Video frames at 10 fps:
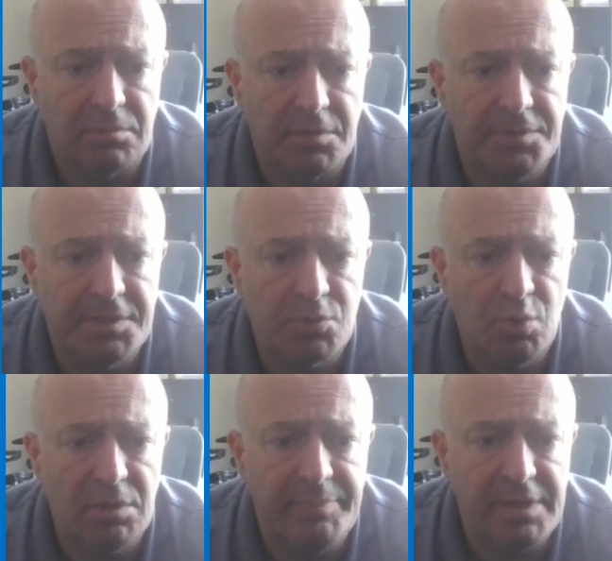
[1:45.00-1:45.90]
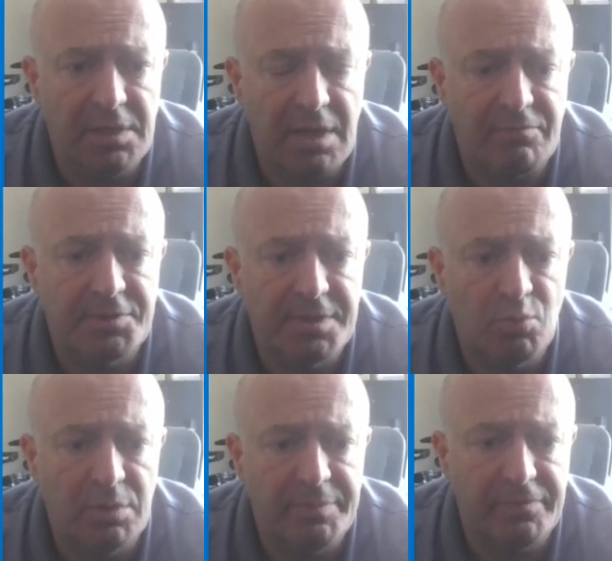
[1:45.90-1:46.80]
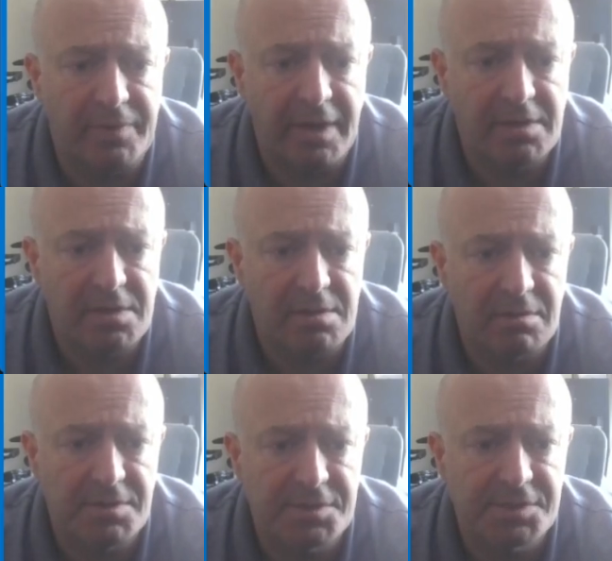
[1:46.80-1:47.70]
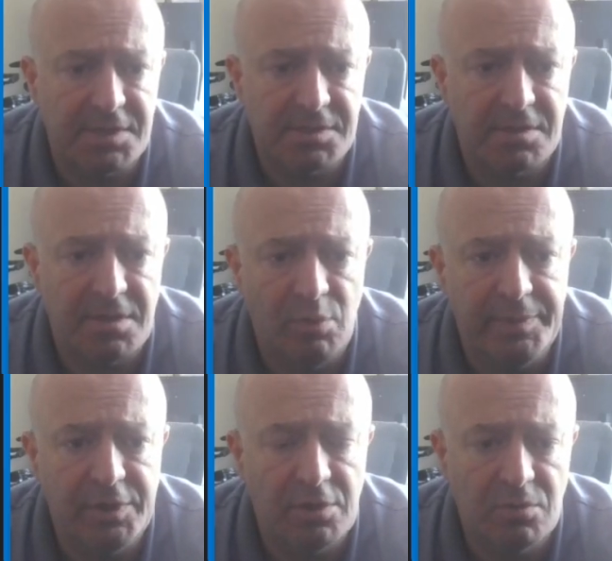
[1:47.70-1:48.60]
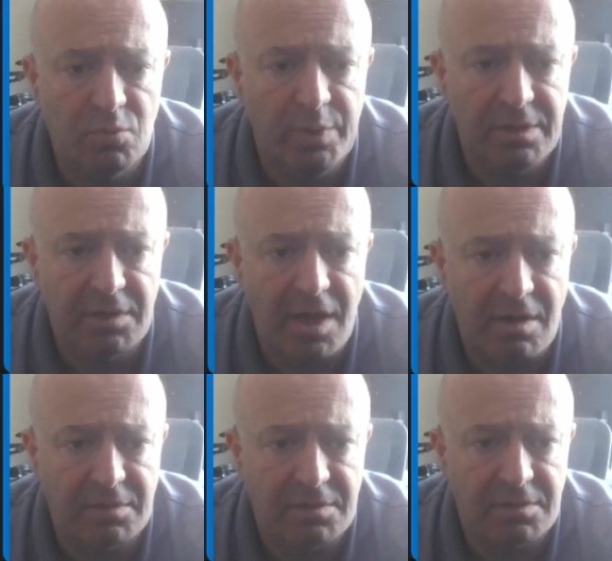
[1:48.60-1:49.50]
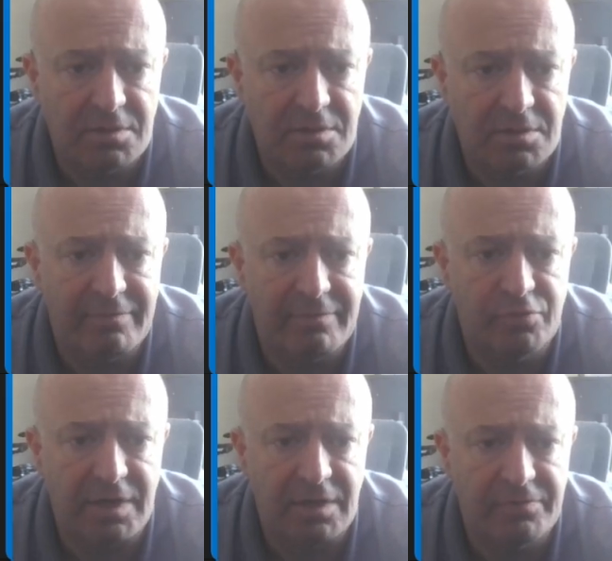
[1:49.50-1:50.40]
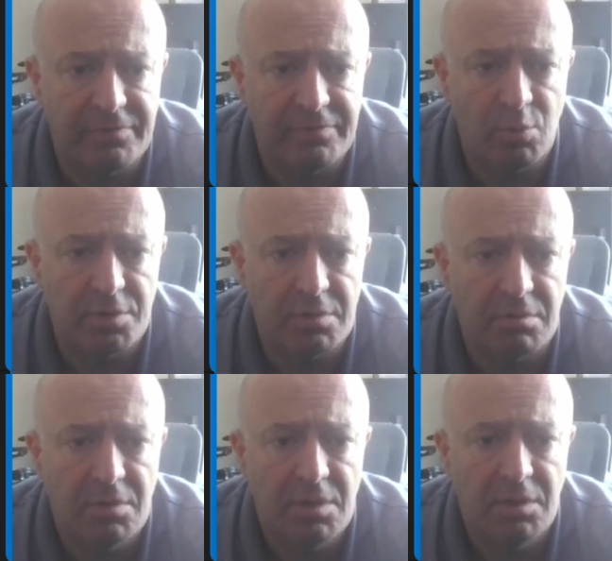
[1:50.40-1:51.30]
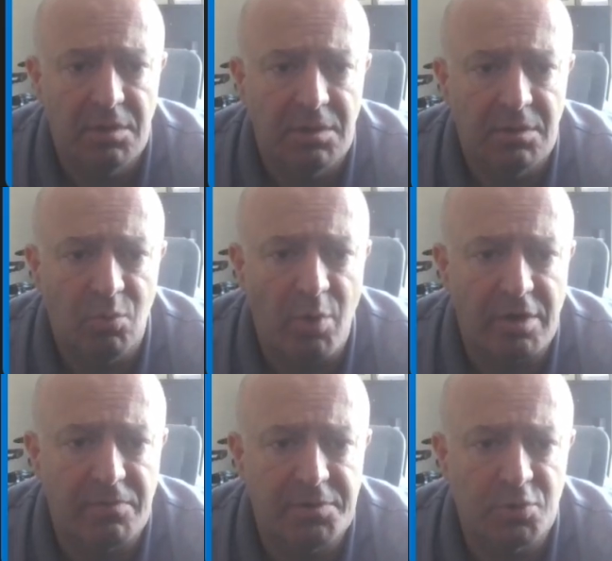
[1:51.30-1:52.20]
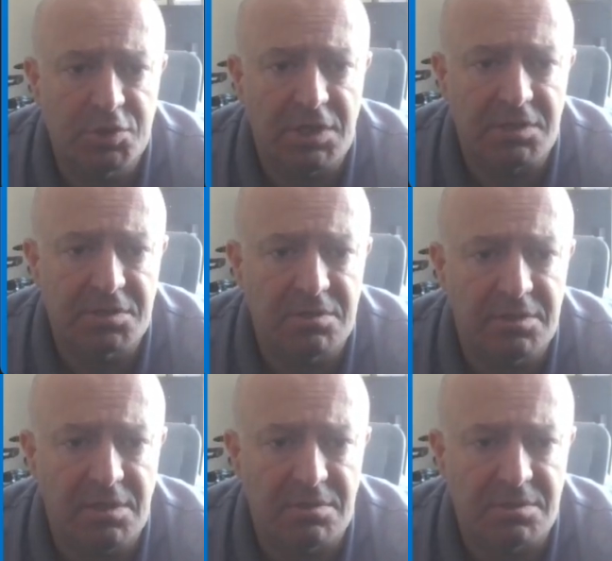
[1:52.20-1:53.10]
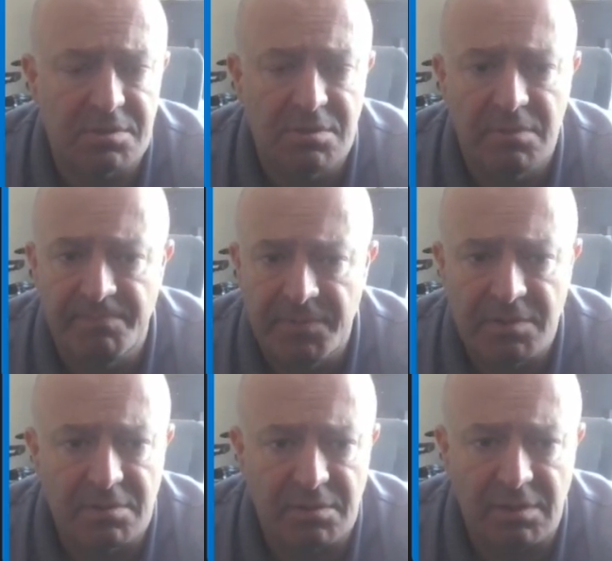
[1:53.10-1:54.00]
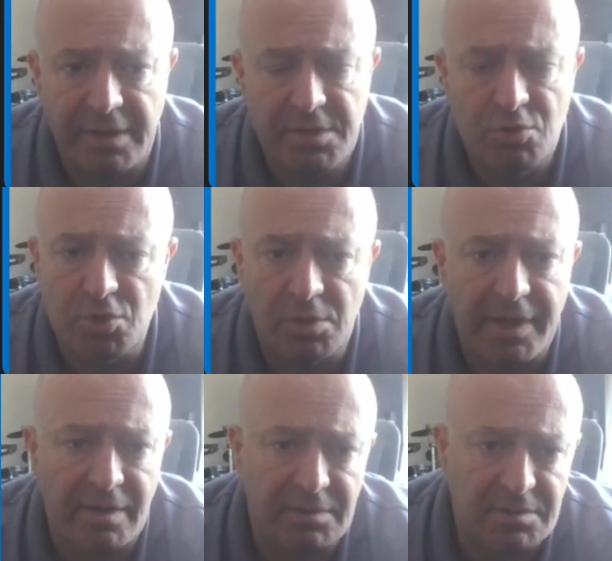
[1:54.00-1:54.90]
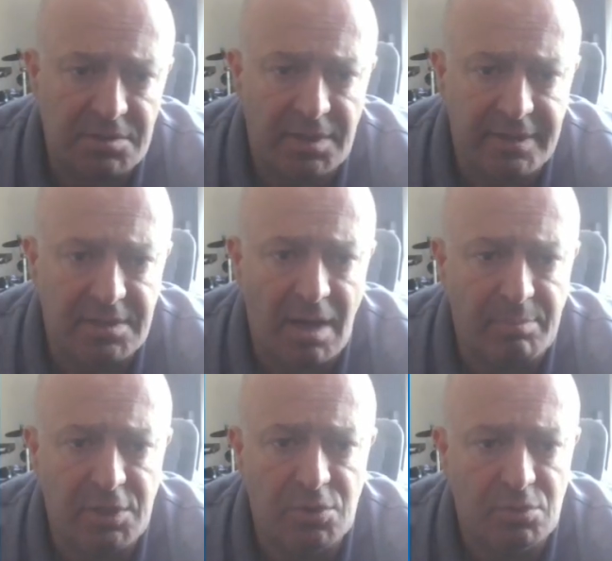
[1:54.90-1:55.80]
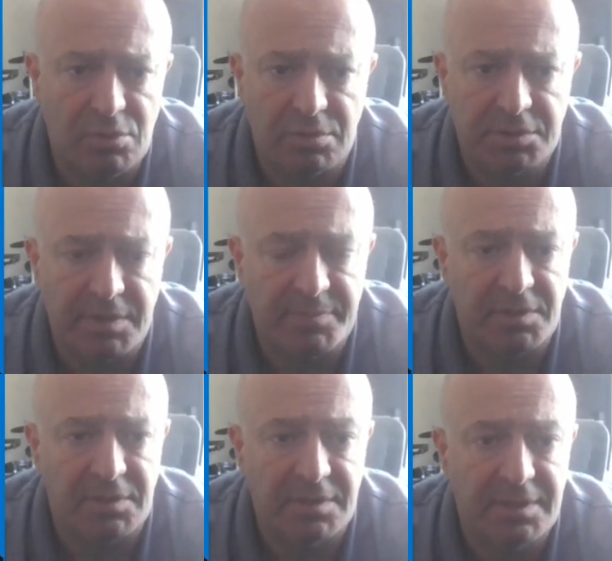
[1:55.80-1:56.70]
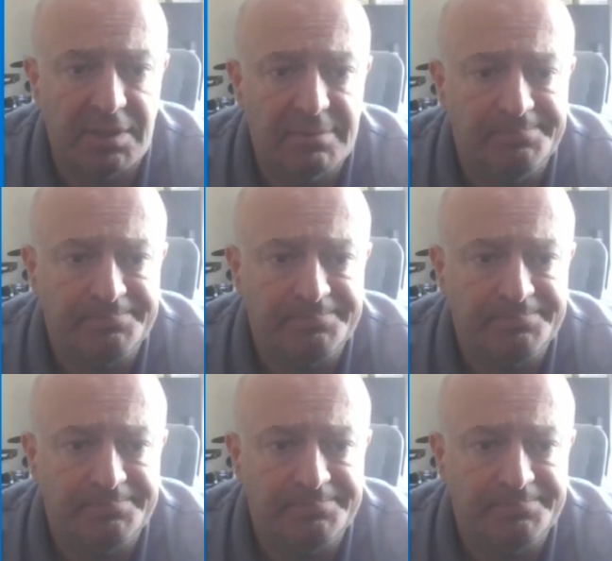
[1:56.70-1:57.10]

this will be, everything will be fine here in the sense that there will be no weird characters. We don't have to verify whether one of those cells contains unusual characters like W or something like that.